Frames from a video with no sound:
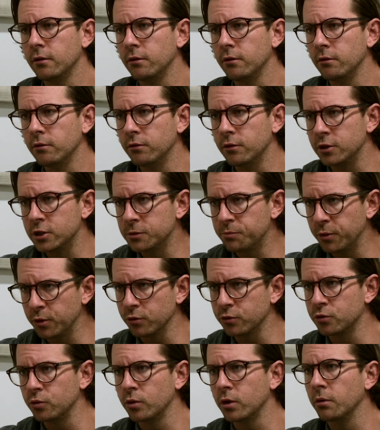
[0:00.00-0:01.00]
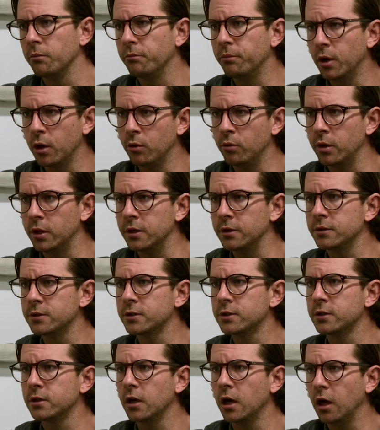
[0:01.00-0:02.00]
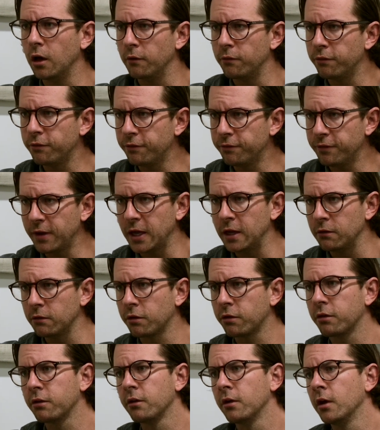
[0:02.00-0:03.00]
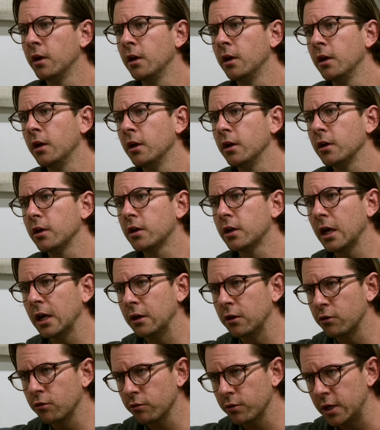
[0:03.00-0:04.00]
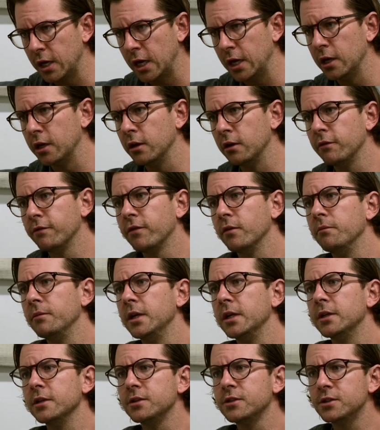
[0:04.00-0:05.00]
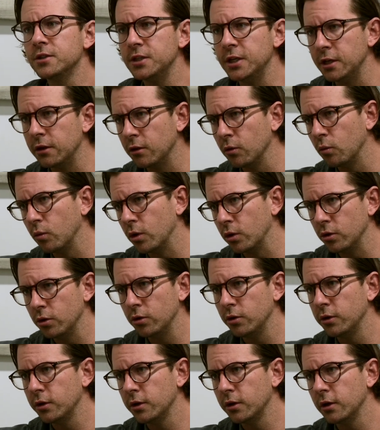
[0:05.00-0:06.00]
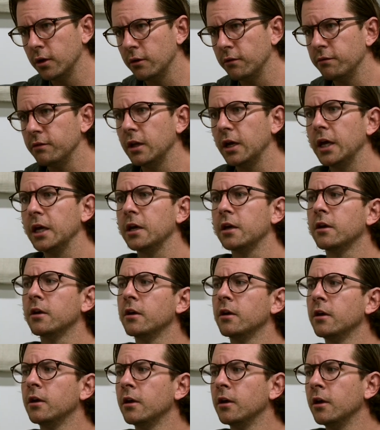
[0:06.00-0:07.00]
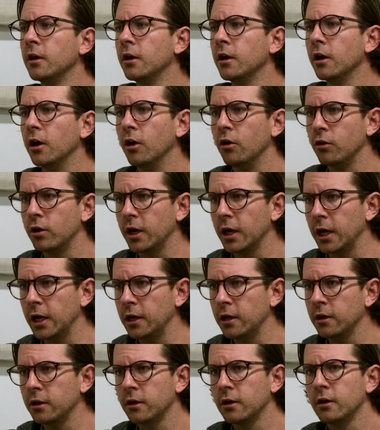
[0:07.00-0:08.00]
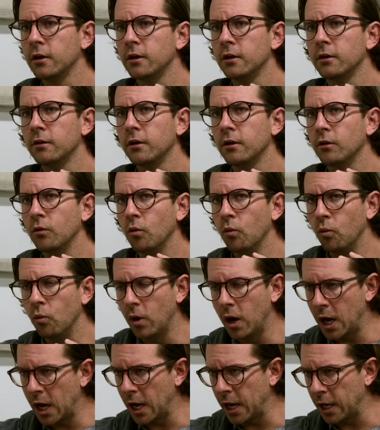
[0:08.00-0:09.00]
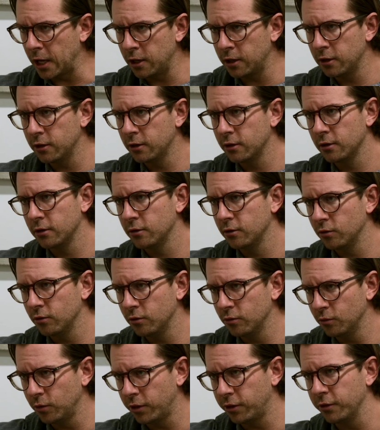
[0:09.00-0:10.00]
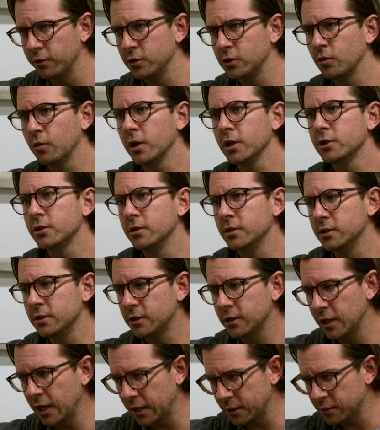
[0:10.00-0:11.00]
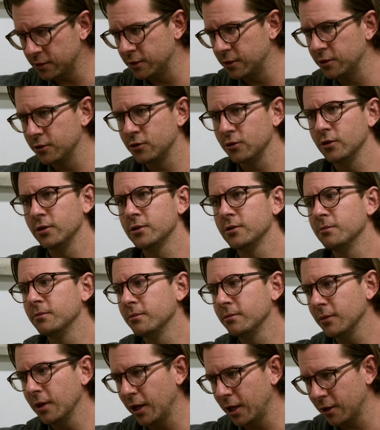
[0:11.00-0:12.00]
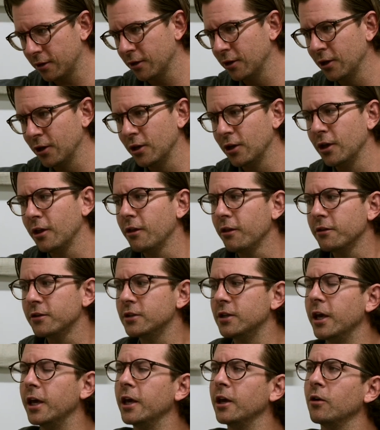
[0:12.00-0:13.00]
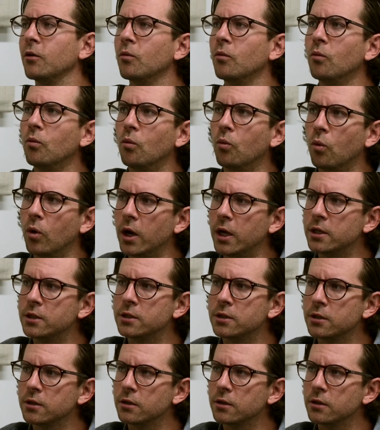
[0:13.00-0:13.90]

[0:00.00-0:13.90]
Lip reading: the spiritual components of faith kind of created for me to see the world of like, okay, why with those questions, existentialism, like saying what